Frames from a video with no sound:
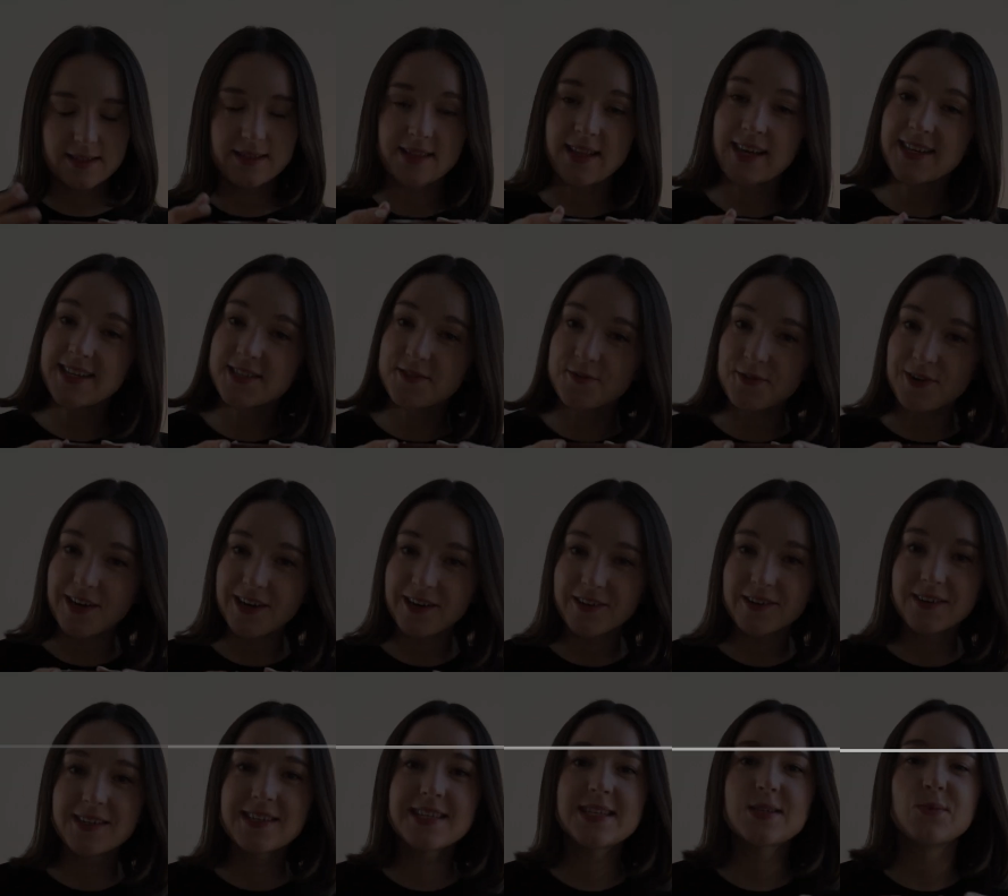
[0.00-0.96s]
Next
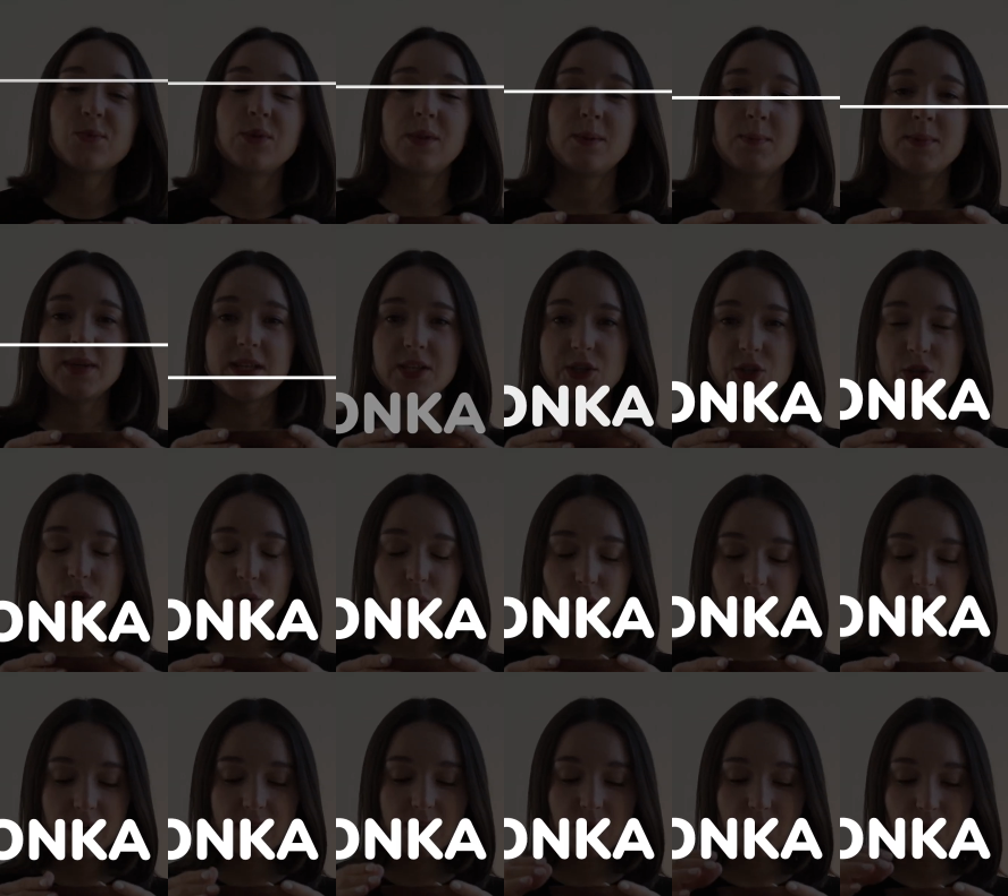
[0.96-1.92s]
fragrance will be
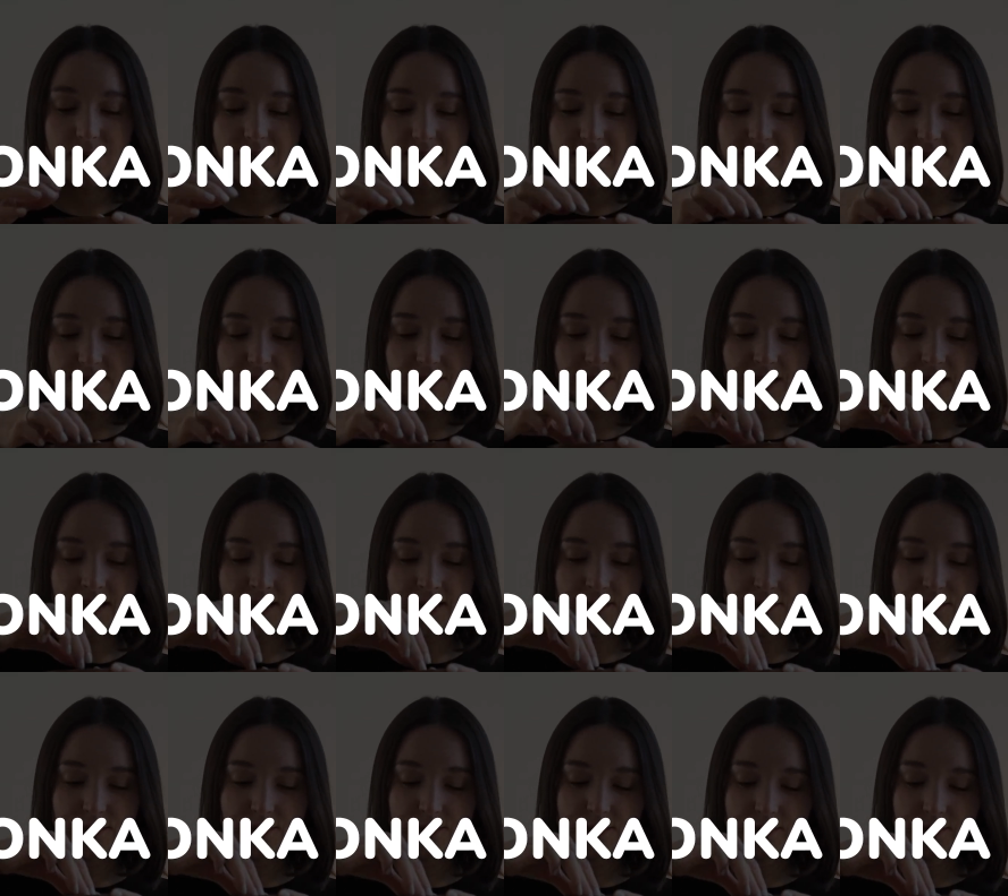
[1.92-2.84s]
Tonka 25.